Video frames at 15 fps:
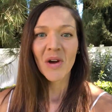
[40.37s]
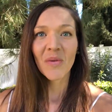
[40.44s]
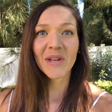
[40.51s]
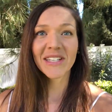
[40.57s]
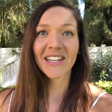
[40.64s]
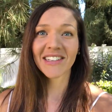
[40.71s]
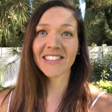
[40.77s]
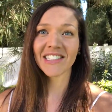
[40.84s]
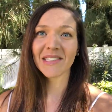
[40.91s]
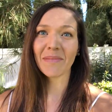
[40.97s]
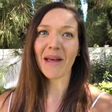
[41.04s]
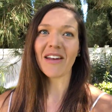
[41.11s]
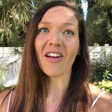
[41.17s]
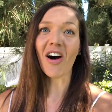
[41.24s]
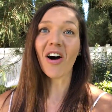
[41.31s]
We tend to
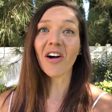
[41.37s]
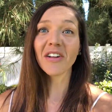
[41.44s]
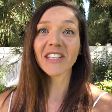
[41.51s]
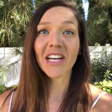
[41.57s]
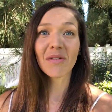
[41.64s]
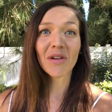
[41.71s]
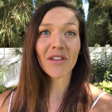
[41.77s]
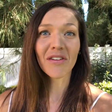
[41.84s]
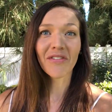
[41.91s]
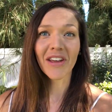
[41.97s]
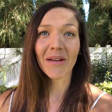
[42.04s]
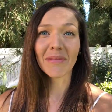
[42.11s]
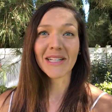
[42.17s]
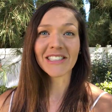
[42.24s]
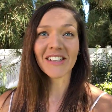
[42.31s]
spend all day with our
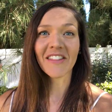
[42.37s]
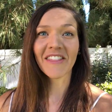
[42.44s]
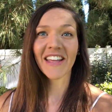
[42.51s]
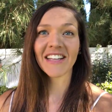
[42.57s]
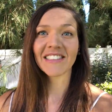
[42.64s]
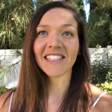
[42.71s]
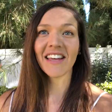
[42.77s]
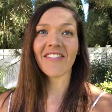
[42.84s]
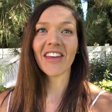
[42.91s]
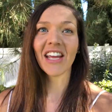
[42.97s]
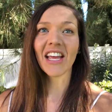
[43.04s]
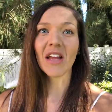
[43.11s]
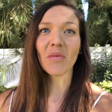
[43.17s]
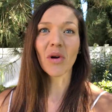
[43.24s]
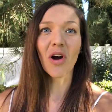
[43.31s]
families on
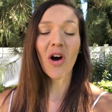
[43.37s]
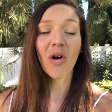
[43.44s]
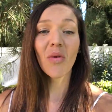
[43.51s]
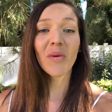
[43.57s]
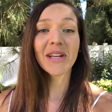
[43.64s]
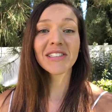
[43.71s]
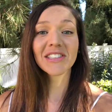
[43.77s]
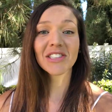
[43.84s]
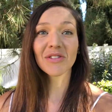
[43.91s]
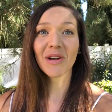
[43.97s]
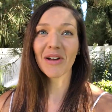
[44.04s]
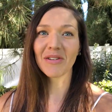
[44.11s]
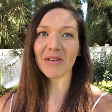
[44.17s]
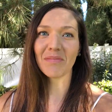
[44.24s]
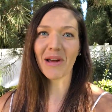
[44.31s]
Thanksgiving and we're always
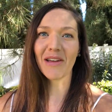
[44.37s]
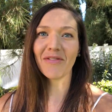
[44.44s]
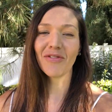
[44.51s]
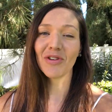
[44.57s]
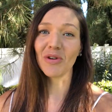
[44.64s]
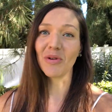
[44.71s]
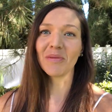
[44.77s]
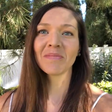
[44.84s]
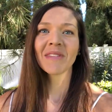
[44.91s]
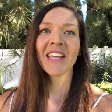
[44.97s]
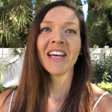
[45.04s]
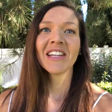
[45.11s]
surrounded by food.